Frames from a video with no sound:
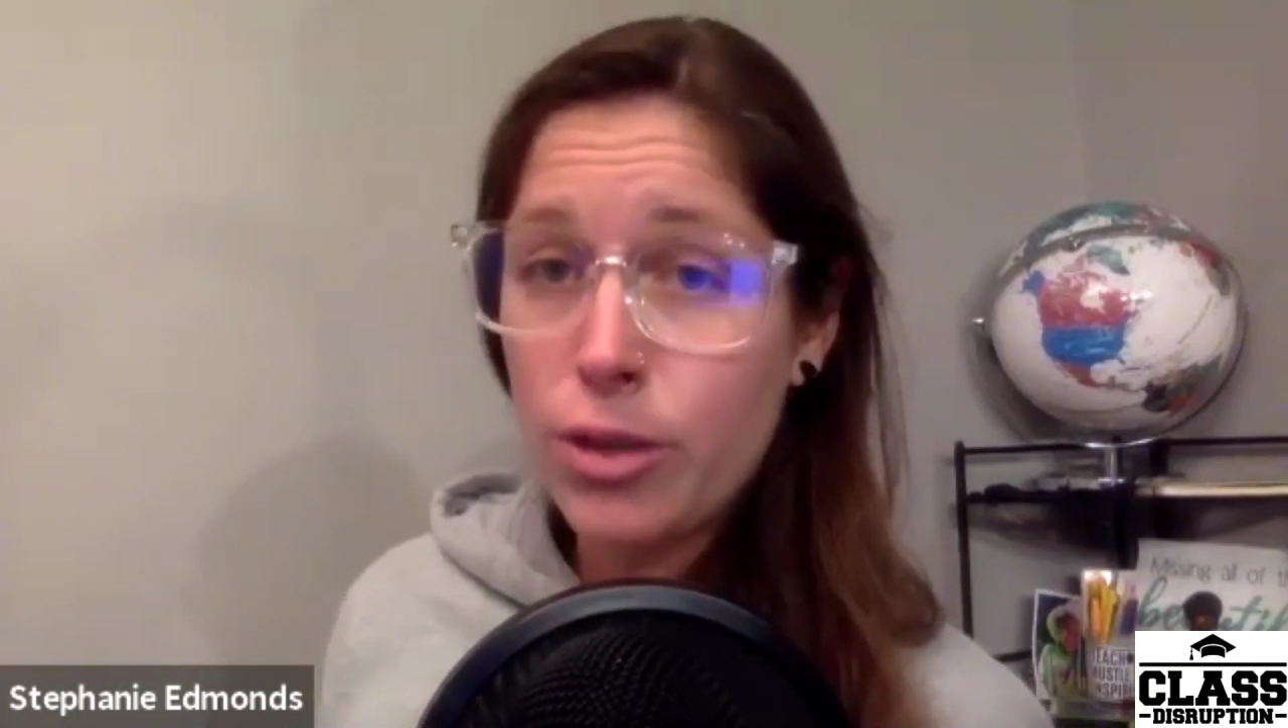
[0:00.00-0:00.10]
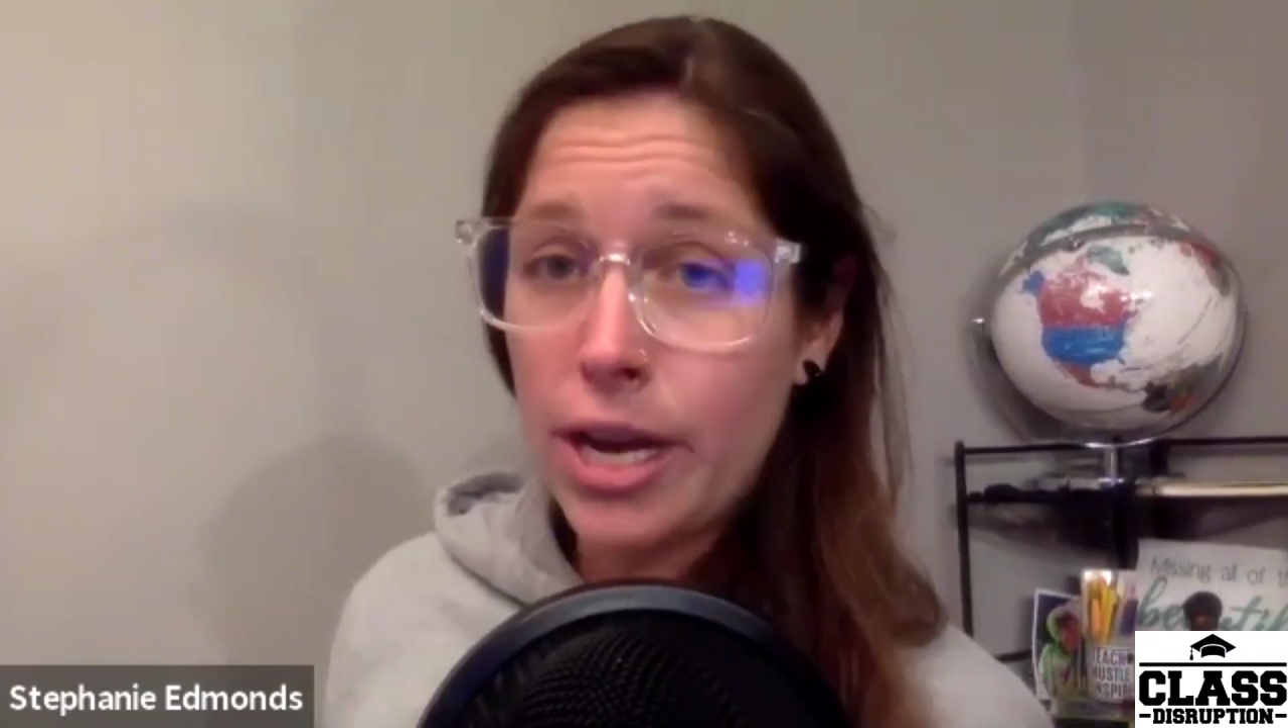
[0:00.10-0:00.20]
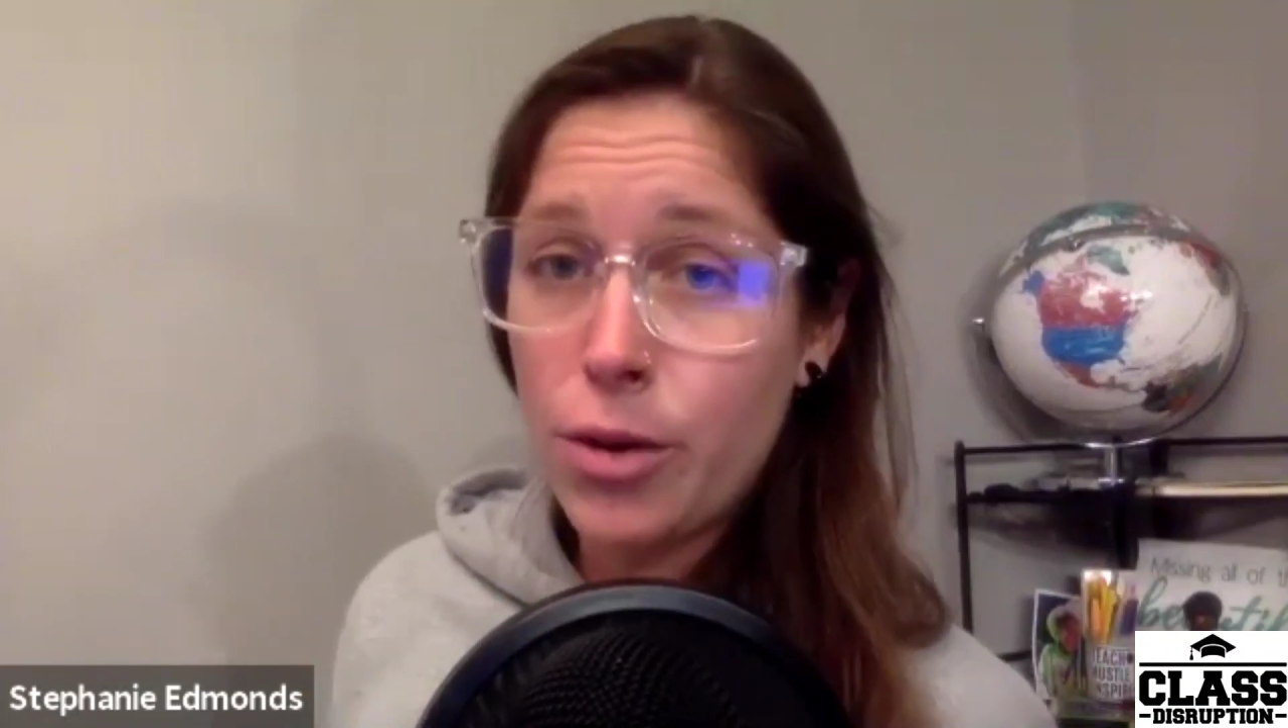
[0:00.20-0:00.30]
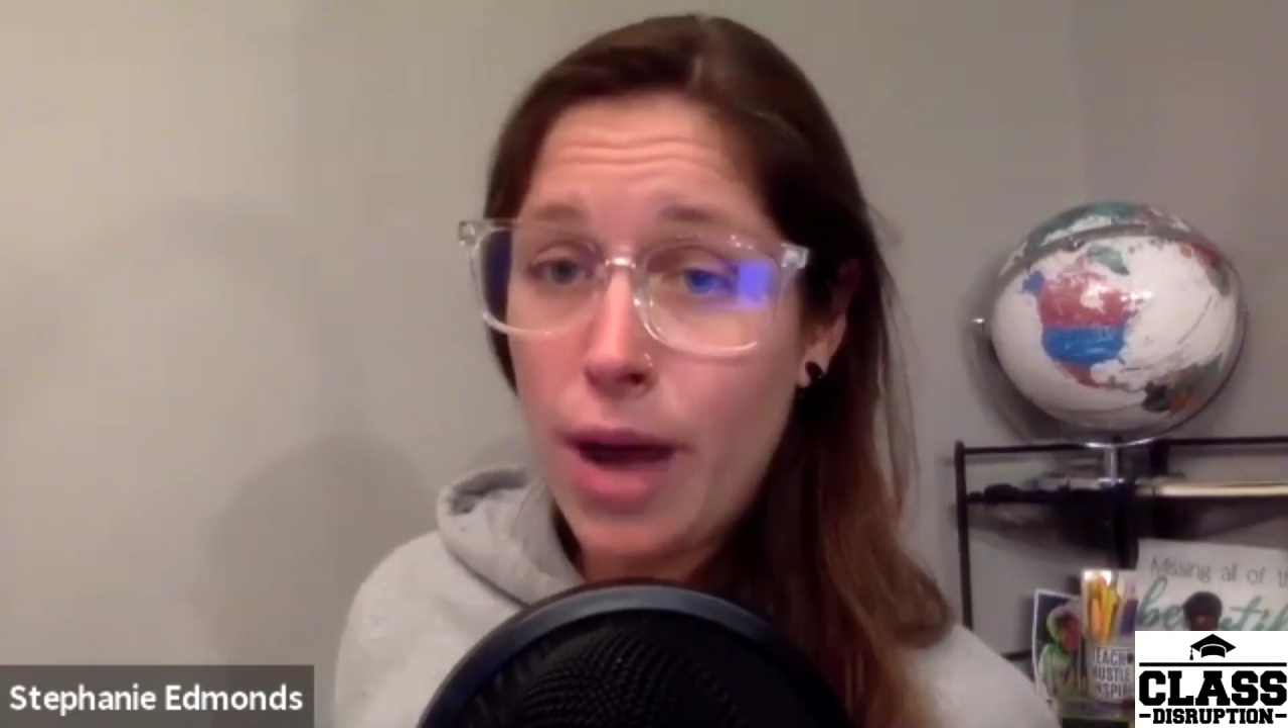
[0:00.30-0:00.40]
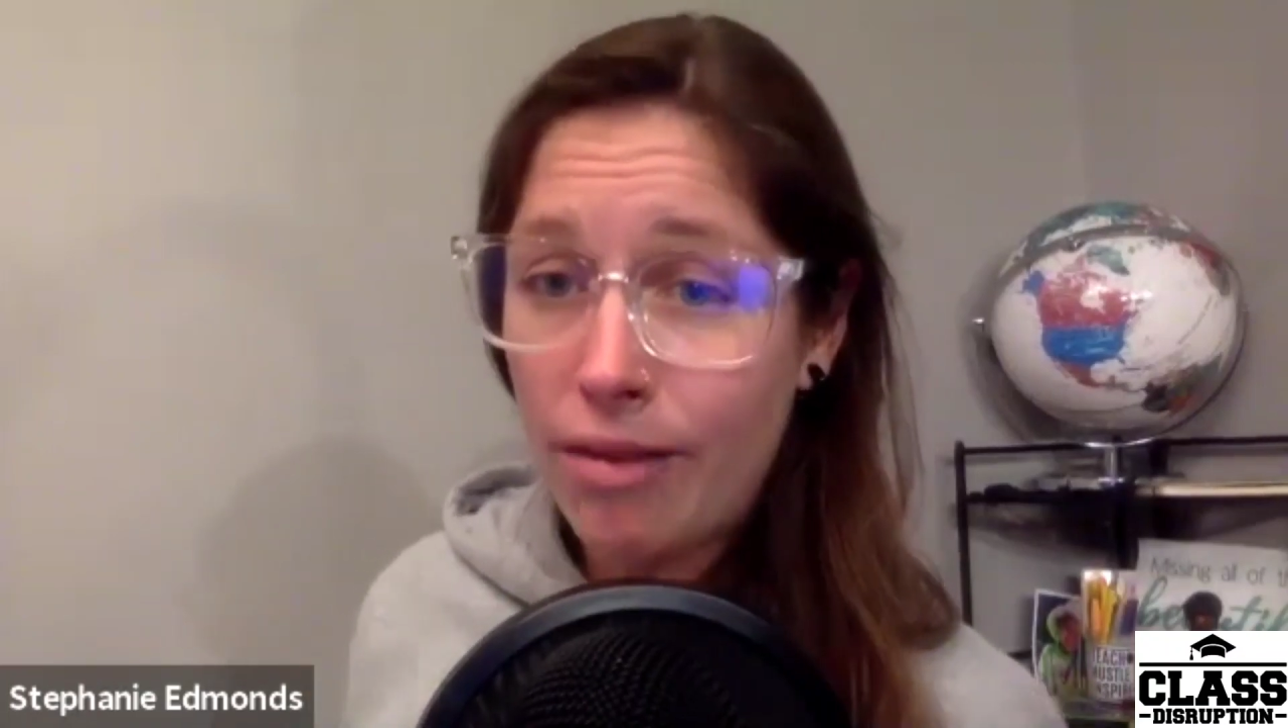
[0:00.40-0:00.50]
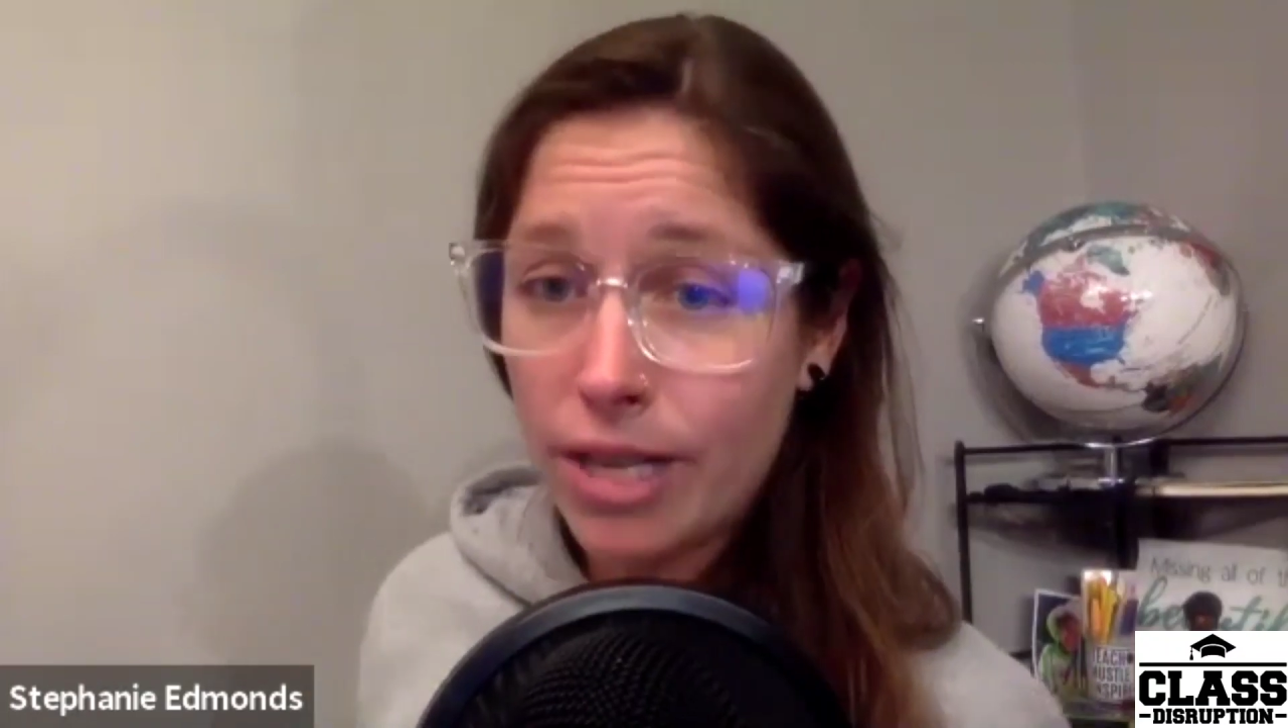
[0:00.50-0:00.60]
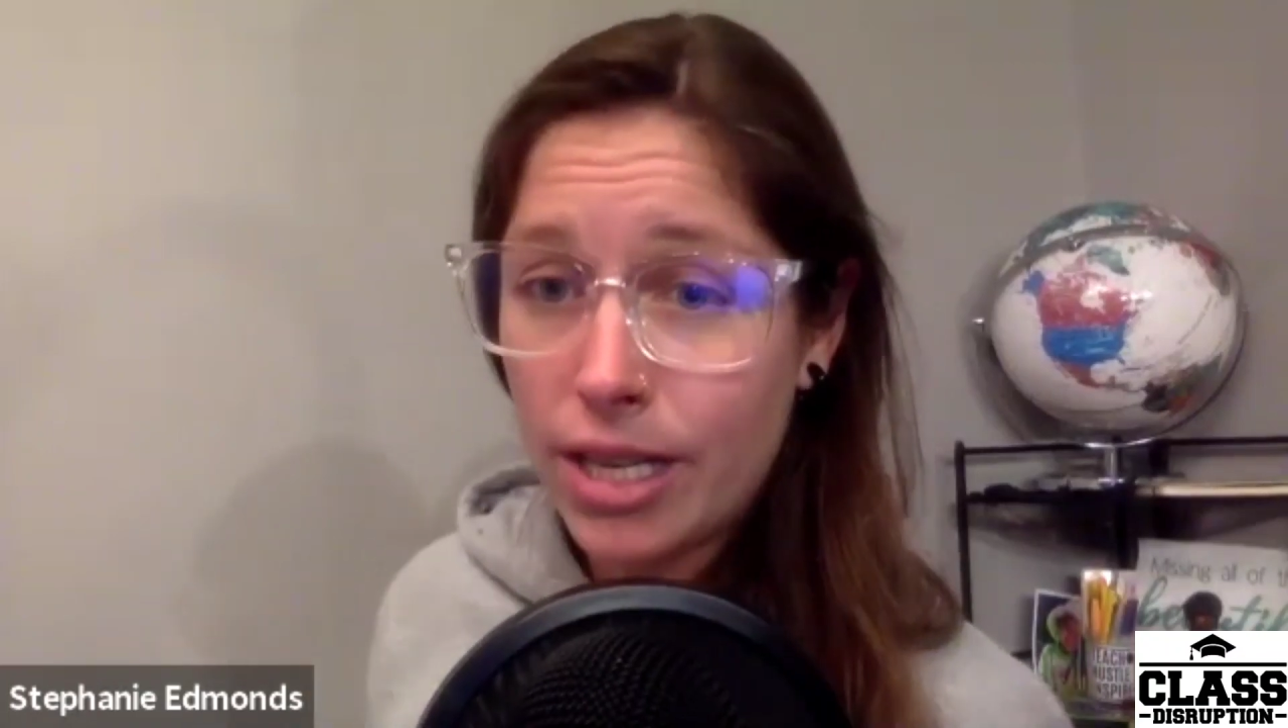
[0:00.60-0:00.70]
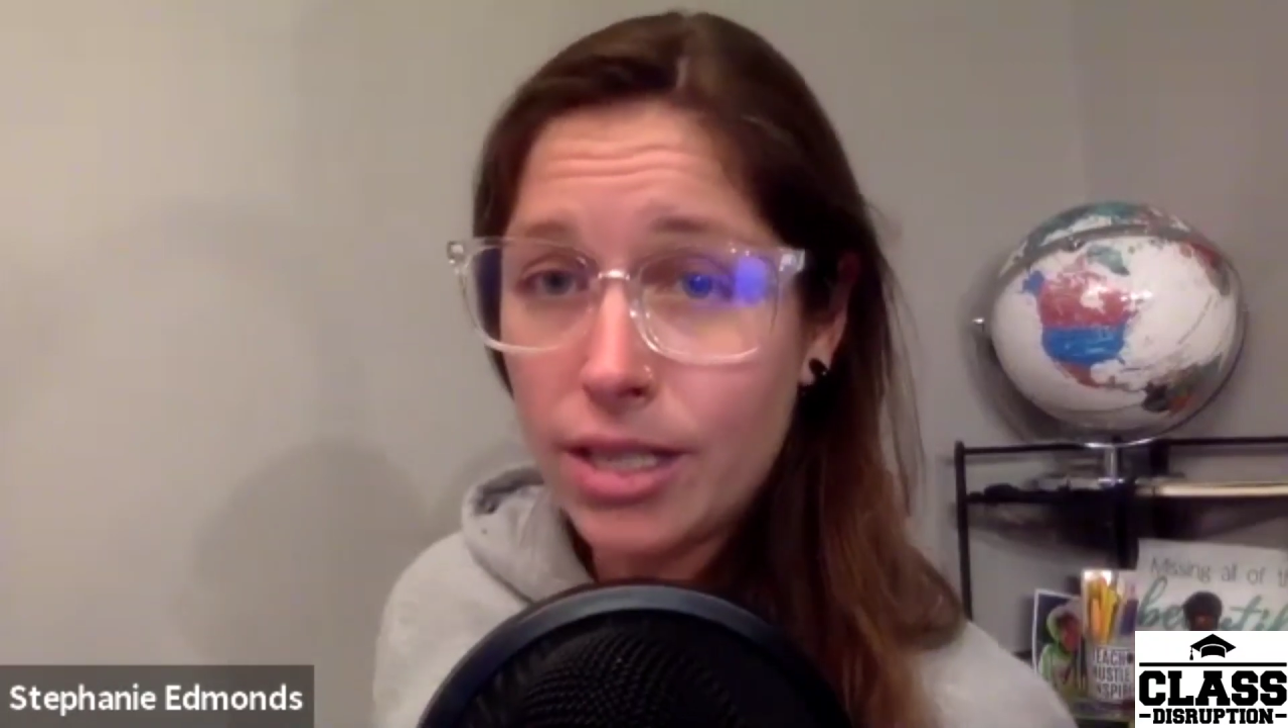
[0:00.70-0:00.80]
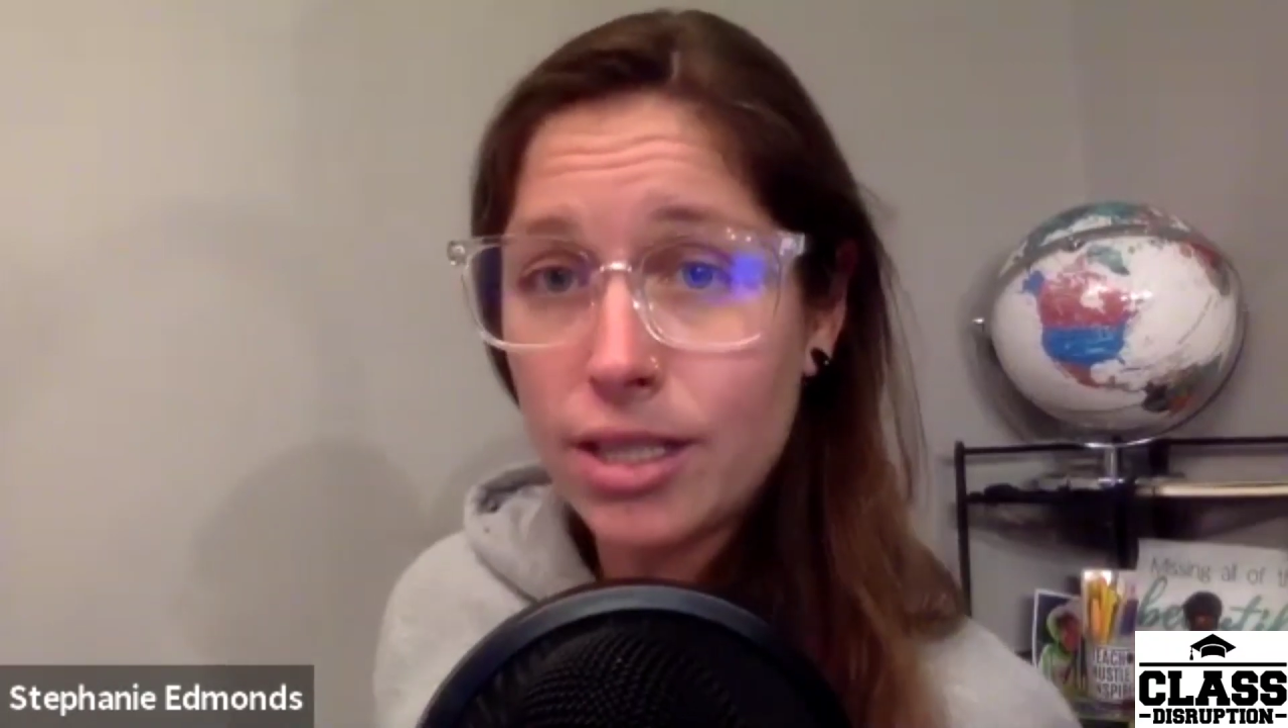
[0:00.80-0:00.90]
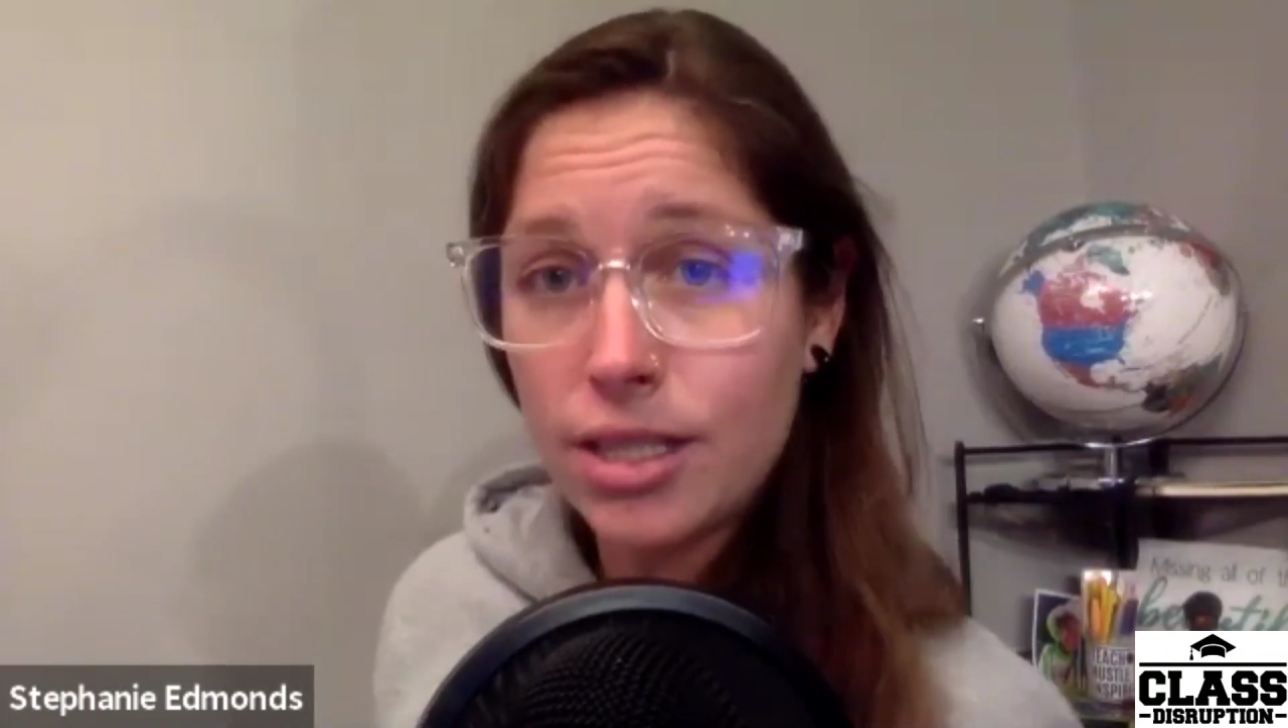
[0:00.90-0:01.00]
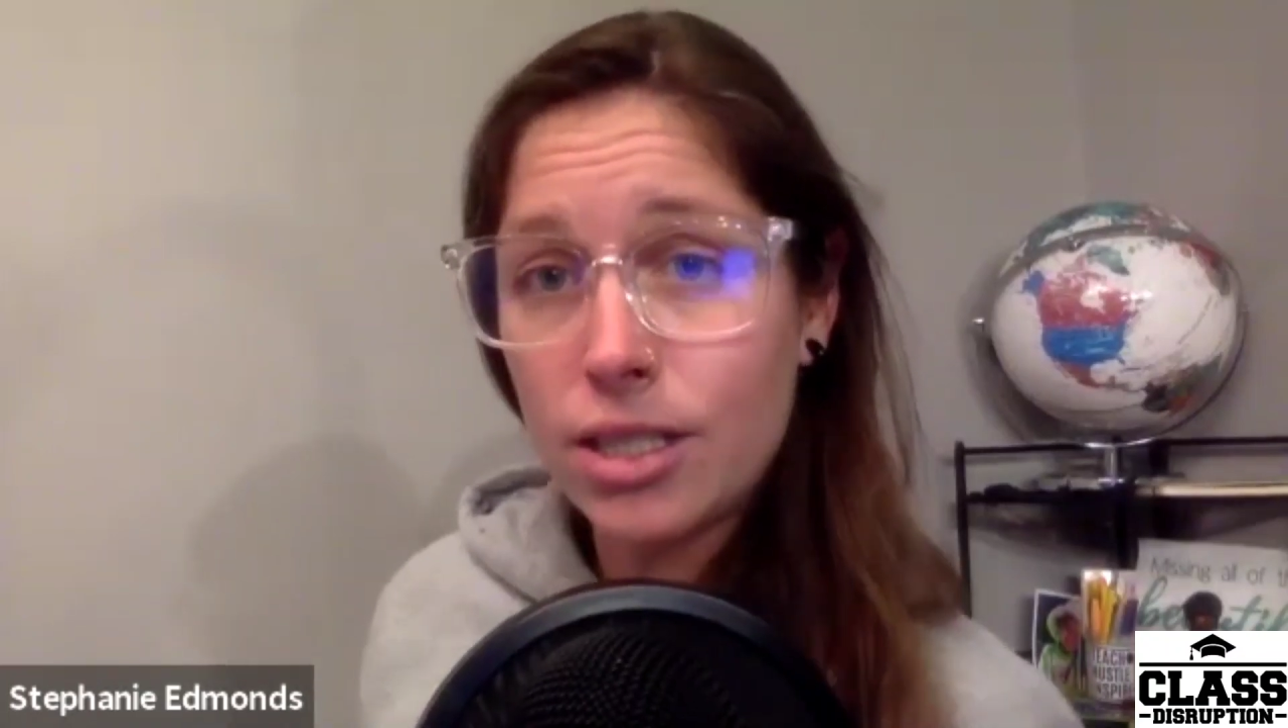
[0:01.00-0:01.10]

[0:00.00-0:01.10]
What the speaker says: that you haven't